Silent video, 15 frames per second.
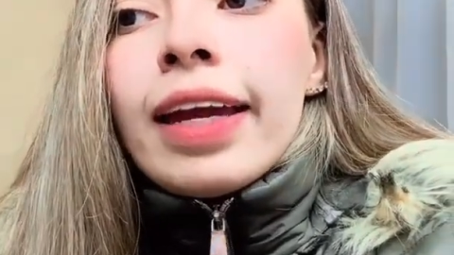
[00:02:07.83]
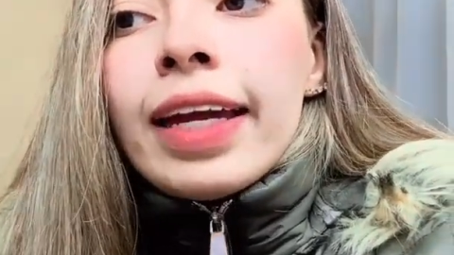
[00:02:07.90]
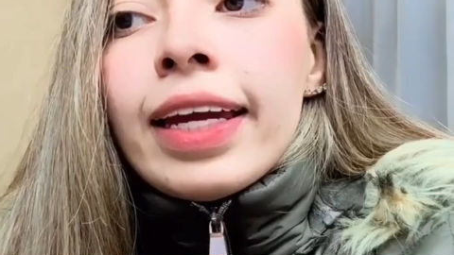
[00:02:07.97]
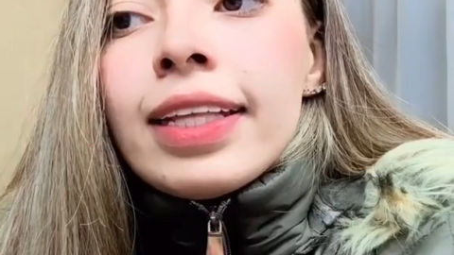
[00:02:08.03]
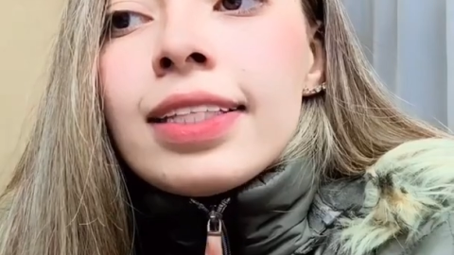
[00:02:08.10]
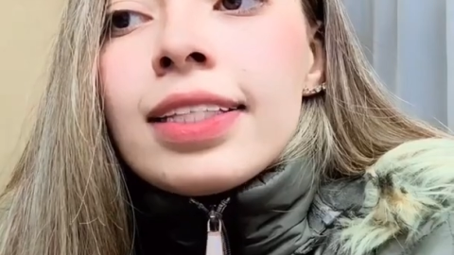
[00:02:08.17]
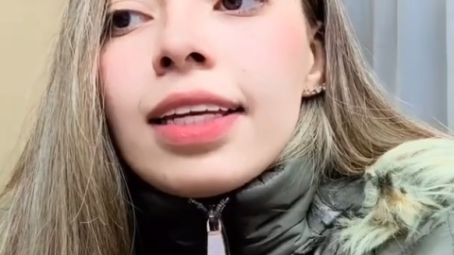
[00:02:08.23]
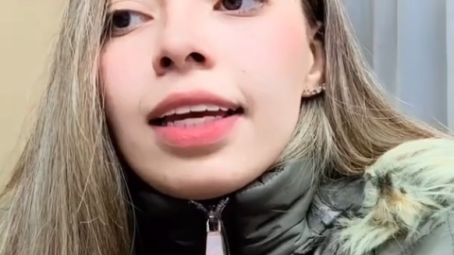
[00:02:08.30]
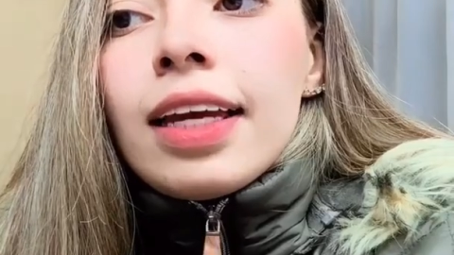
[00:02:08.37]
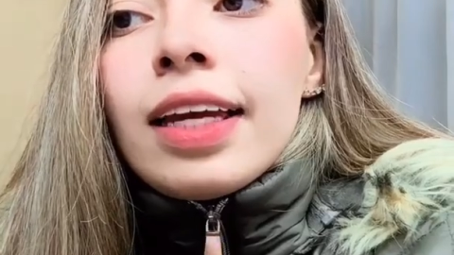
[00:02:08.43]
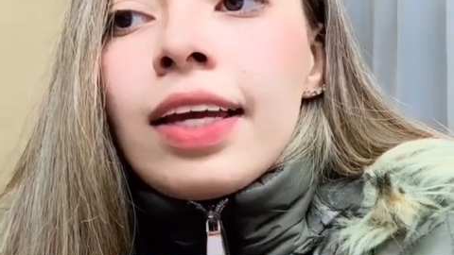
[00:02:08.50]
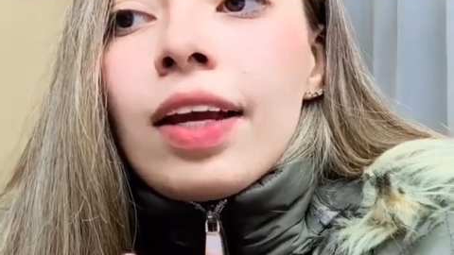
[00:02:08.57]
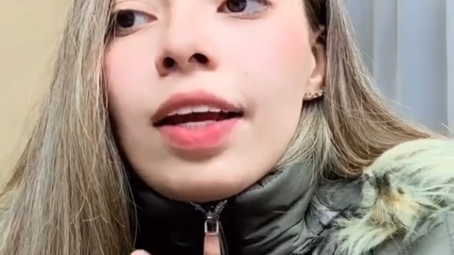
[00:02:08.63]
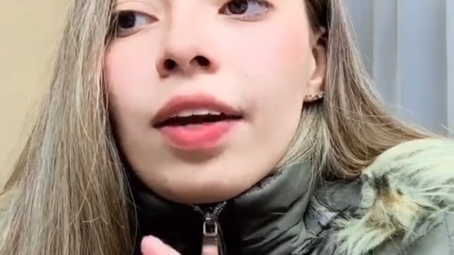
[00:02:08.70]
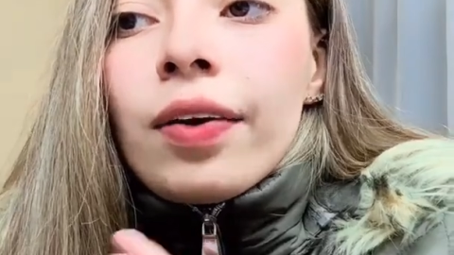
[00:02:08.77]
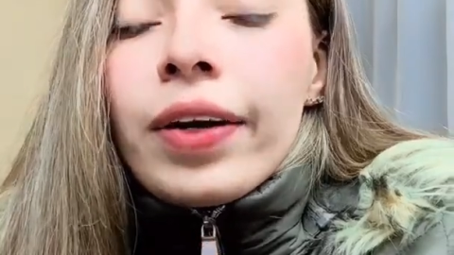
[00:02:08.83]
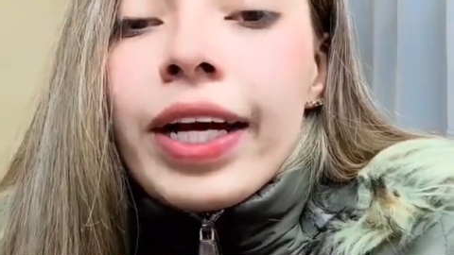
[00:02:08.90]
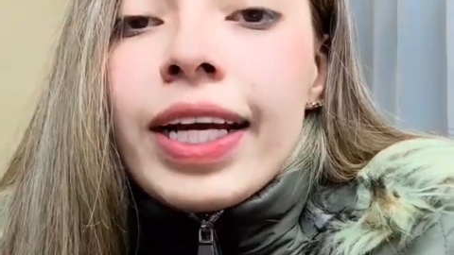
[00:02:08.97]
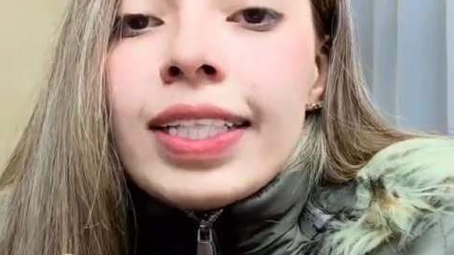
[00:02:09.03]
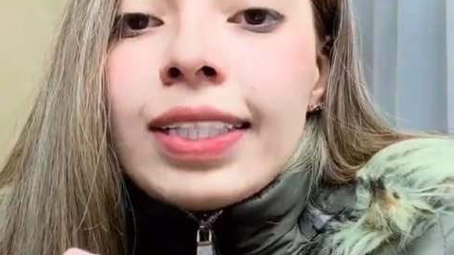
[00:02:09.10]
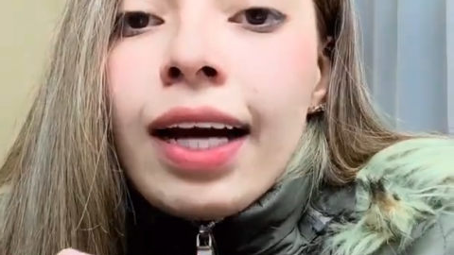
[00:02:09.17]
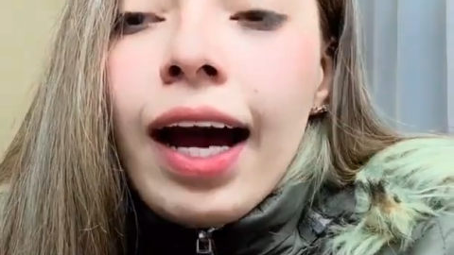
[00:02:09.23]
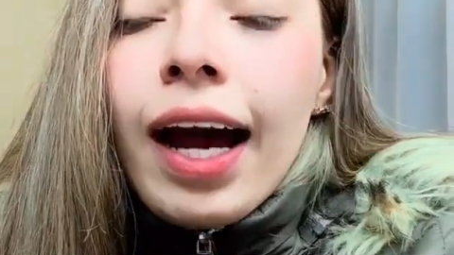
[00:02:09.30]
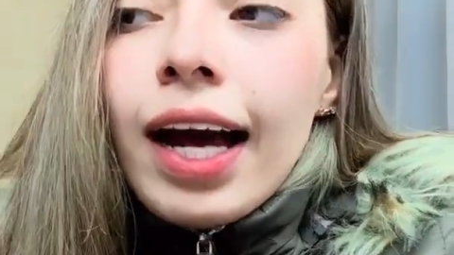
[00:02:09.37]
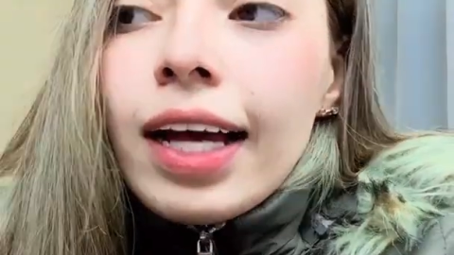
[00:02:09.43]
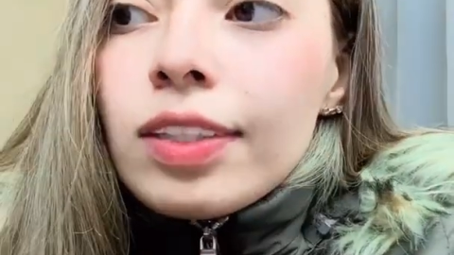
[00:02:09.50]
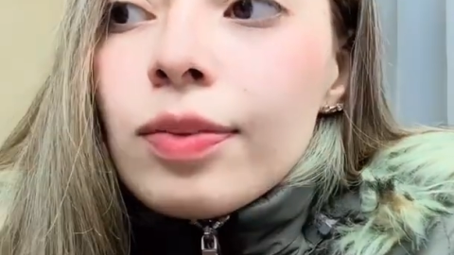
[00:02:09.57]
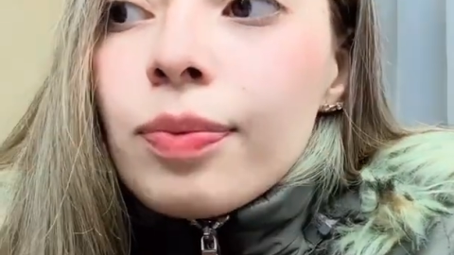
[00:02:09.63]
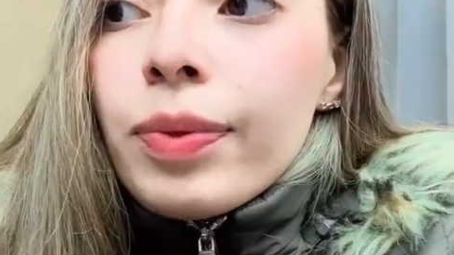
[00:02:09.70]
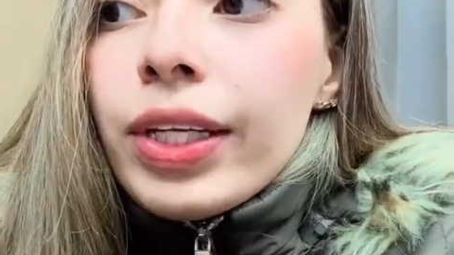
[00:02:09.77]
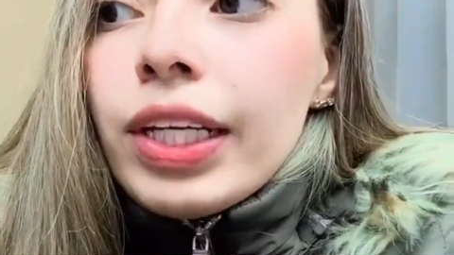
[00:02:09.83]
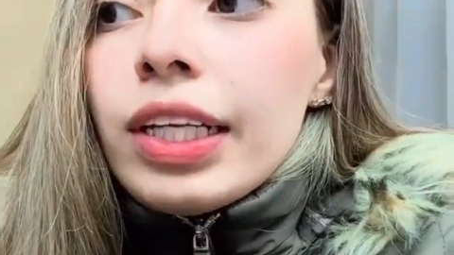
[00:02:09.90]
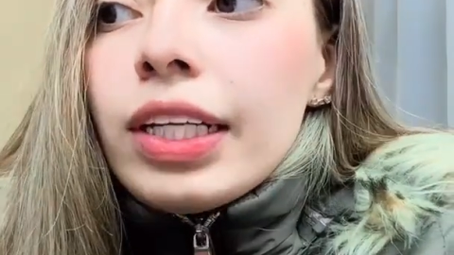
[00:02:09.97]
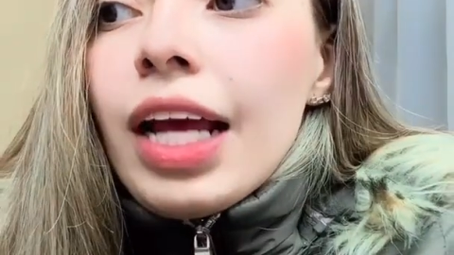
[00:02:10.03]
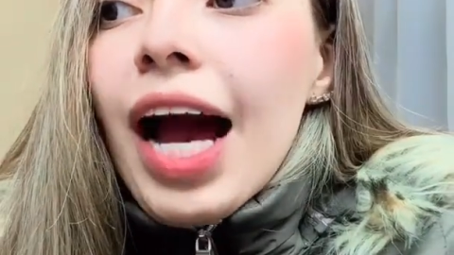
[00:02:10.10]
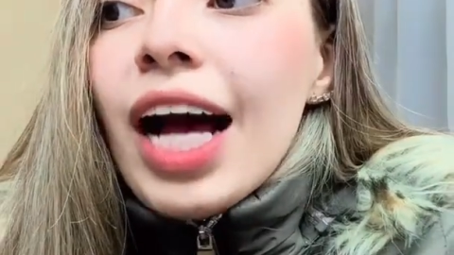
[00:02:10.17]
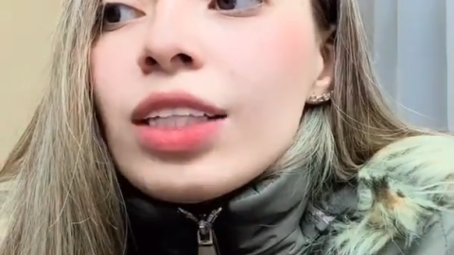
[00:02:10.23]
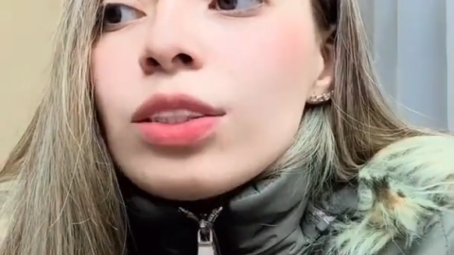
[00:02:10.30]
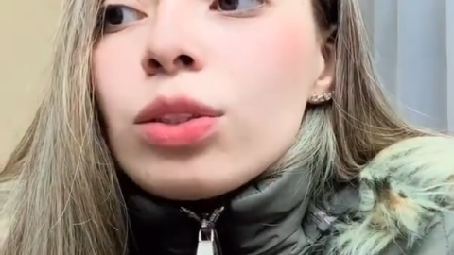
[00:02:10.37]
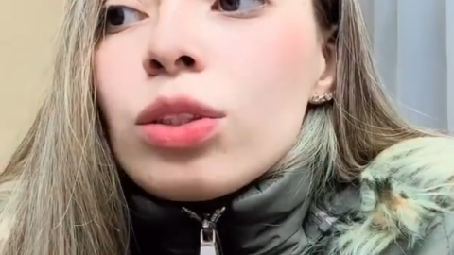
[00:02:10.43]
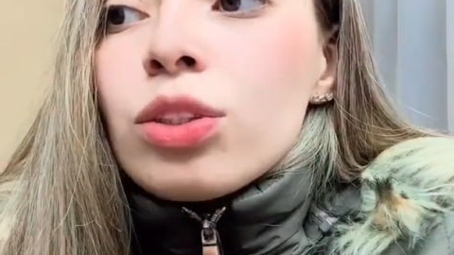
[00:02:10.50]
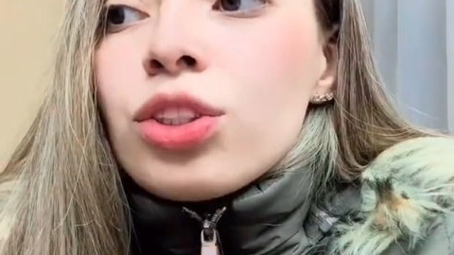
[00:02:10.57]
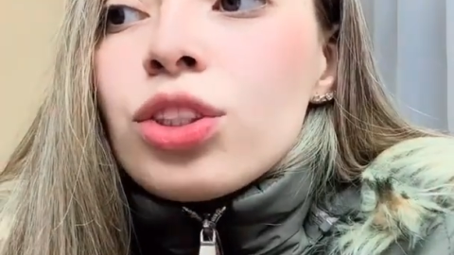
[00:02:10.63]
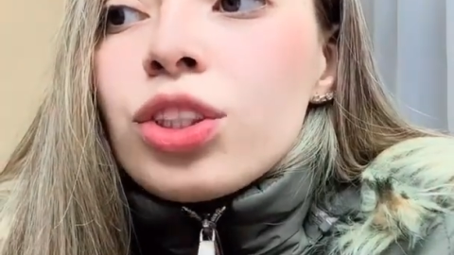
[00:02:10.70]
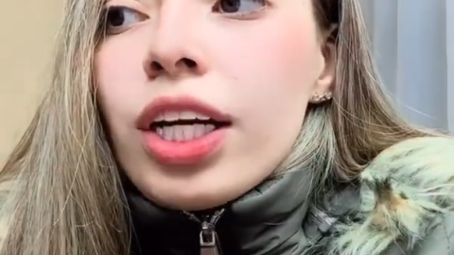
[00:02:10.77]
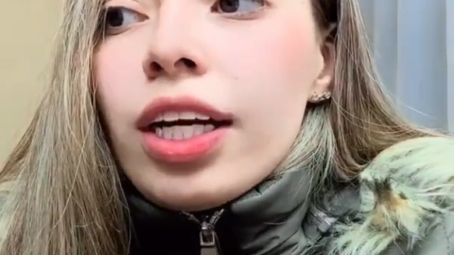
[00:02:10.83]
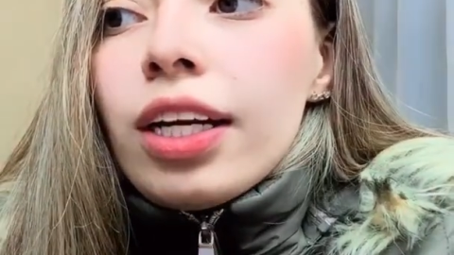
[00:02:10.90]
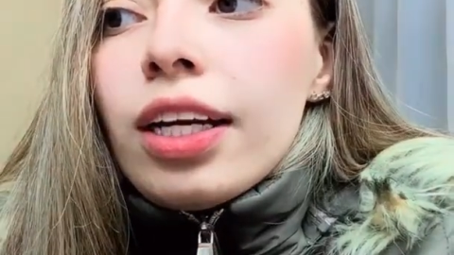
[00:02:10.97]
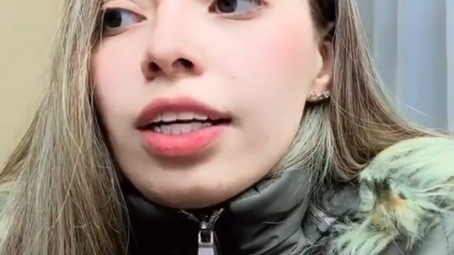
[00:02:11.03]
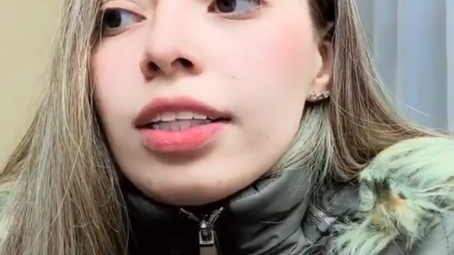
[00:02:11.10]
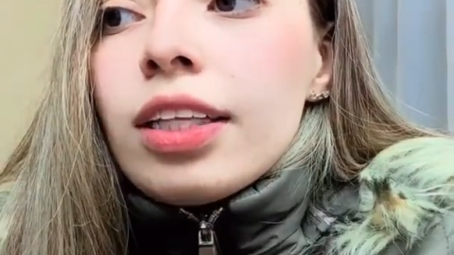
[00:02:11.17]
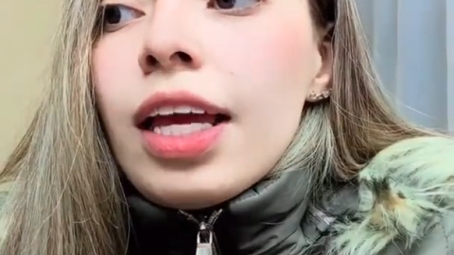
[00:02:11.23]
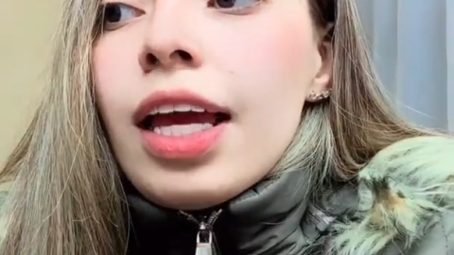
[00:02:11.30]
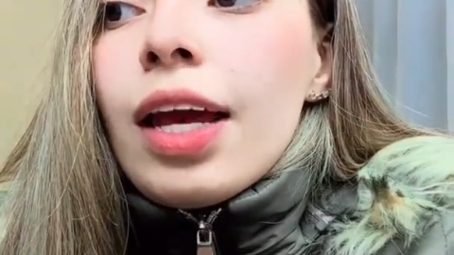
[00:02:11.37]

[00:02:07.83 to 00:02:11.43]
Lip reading: Its increase has been associated